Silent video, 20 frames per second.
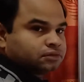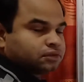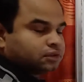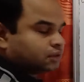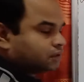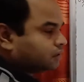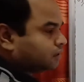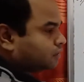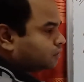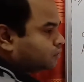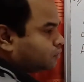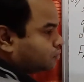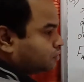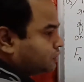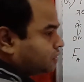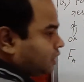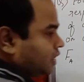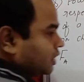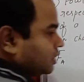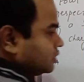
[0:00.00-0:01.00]
So
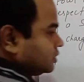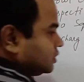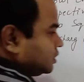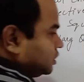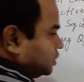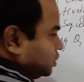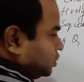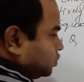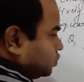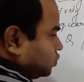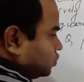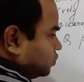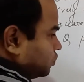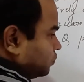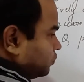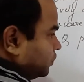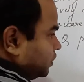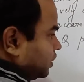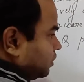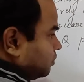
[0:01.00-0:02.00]
charge Q will be